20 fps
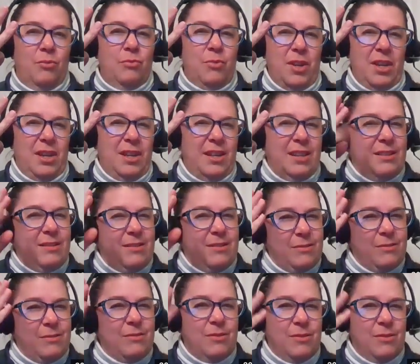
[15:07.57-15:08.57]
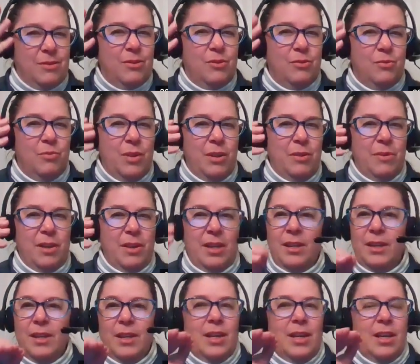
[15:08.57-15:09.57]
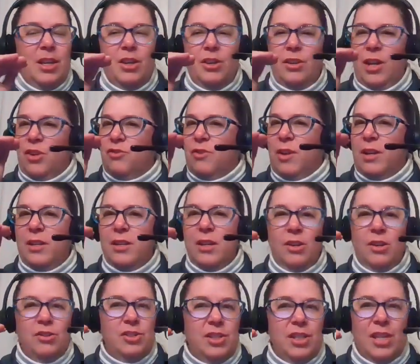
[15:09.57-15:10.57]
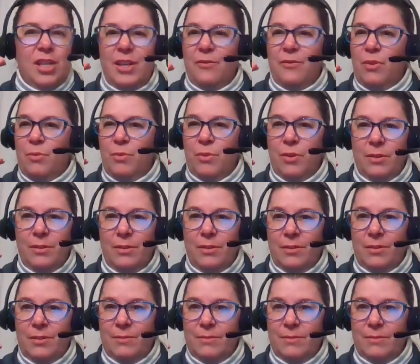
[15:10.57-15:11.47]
read, reread. You're not trying to understand every word.